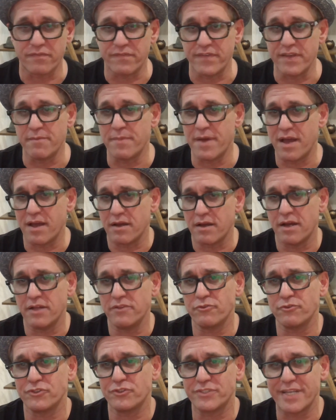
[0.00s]
feedback,
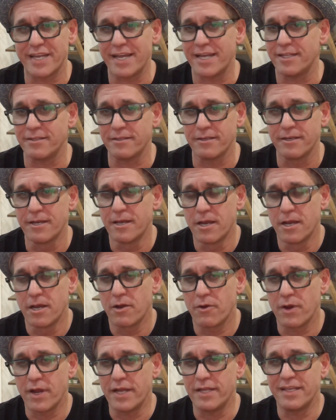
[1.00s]
understand,
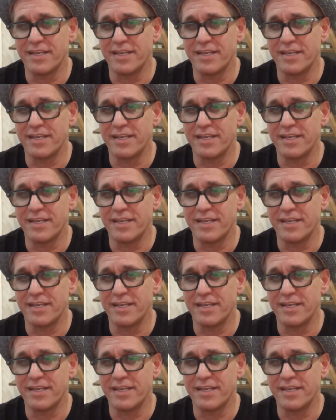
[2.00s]
right?